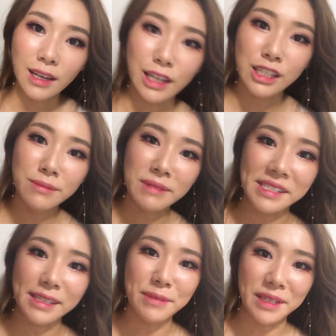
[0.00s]
Actually, my
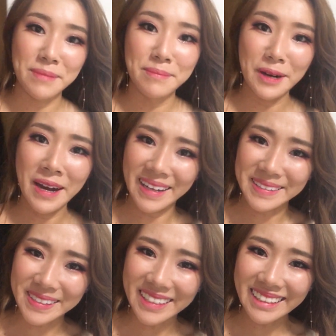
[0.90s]
skin became more
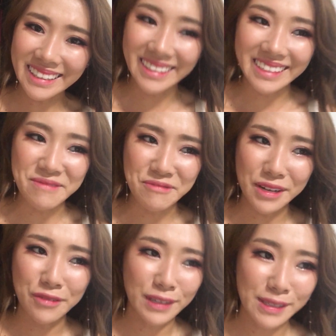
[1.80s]
hydrated than when I
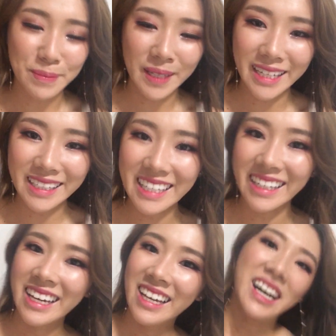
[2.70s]
first applied it.
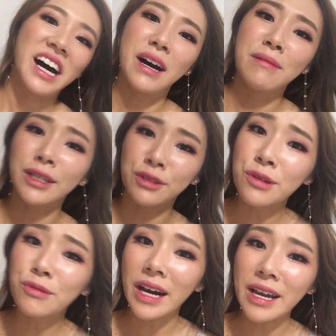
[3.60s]
I don't
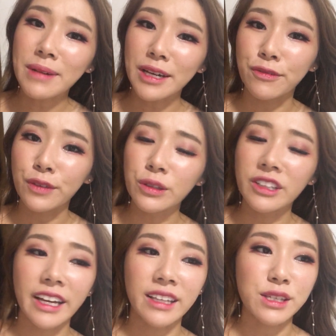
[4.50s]
know why, but I feel
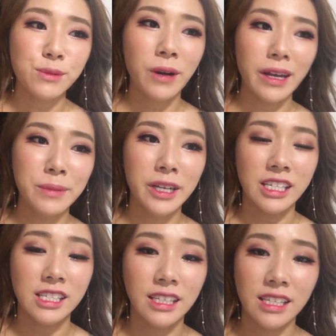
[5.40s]
like this primer
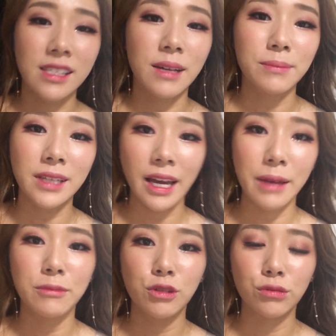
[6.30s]
actually takes some
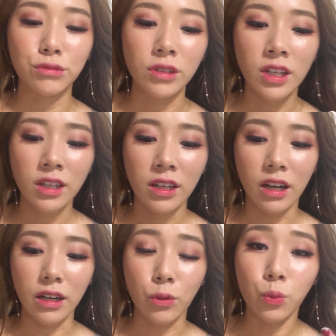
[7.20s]
time to
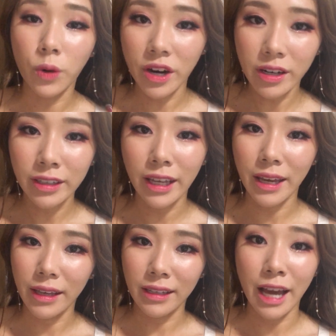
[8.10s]
work
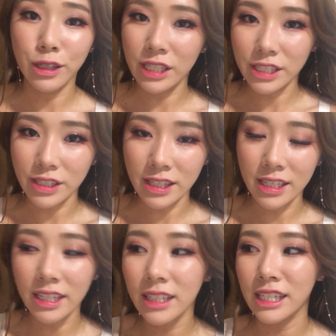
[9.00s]
and hydrate your
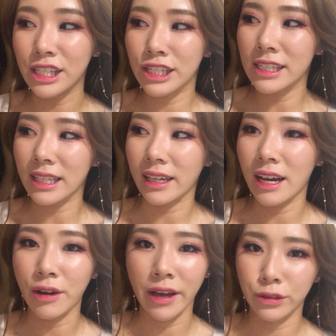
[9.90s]
skin. It's just like
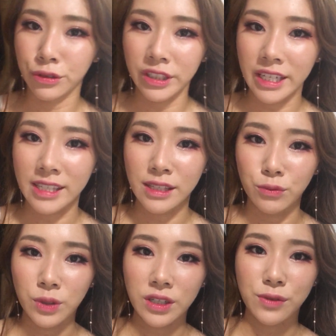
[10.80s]
how hyaluronic acid
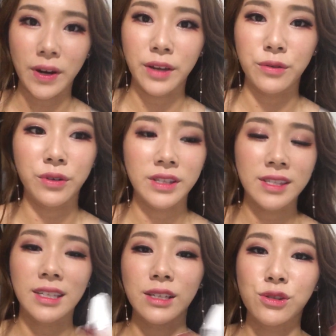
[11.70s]
works, right? You know, it
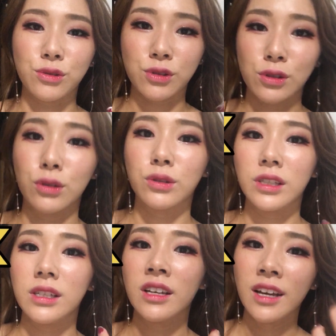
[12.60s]
starts to
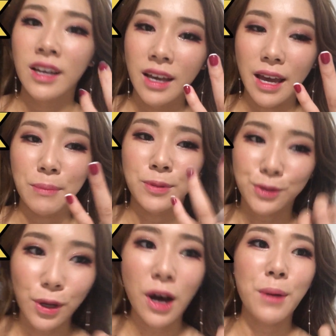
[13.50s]
slowly
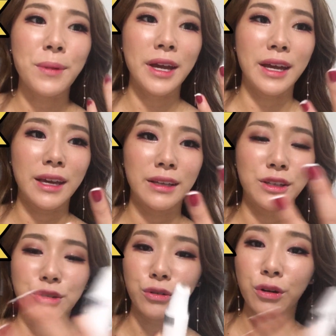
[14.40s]
absorb and,
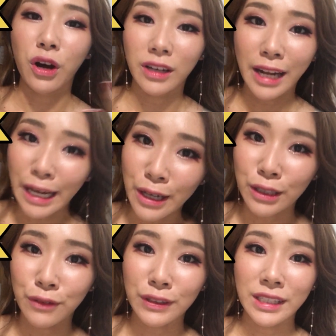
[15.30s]
you know, collect all
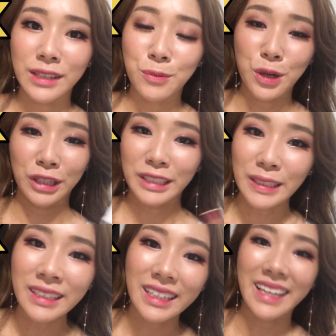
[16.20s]
of the
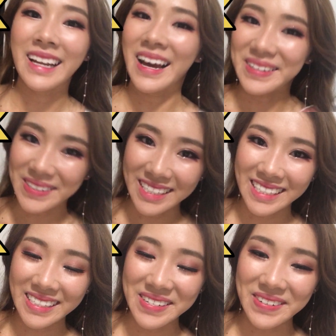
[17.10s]
water and
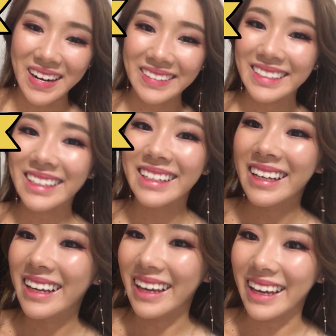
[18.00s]
hydration around it.
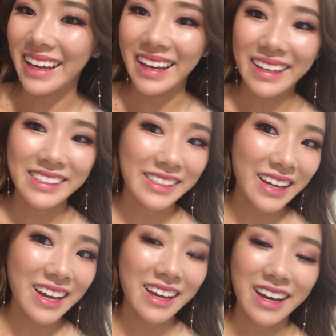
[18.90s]
And yeah,
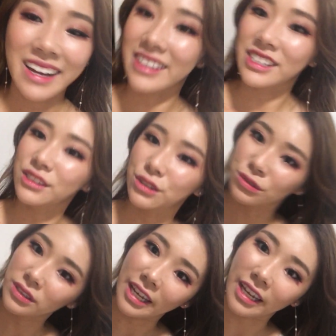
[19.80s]
I actually do
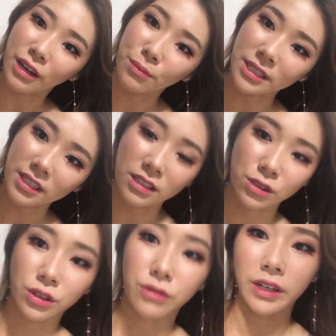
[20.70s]
like how my skin is
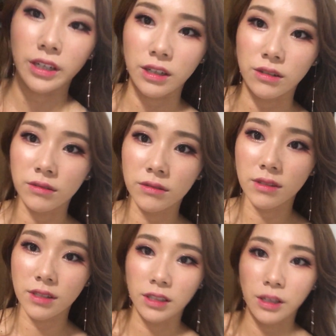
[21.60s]
looking right now.
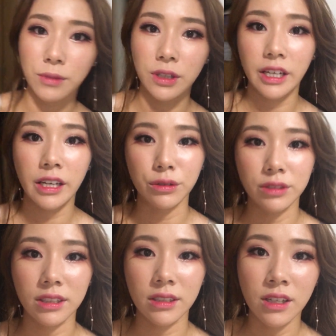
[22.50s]
It's a lot more like
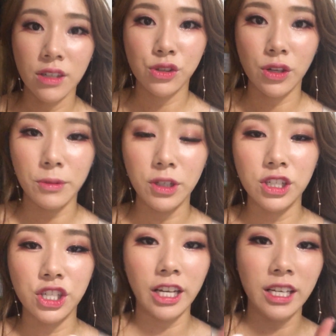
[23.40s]
healthy. So I'm gonna
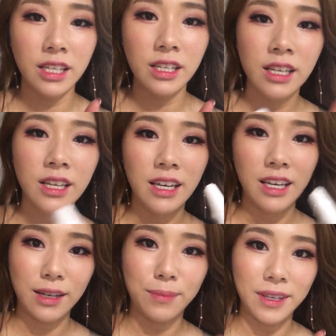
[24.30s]
check in
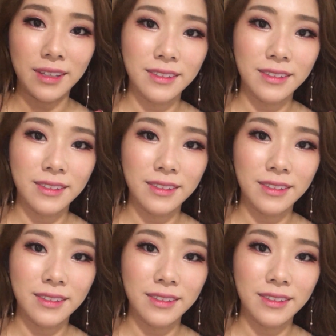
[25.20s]
a bit.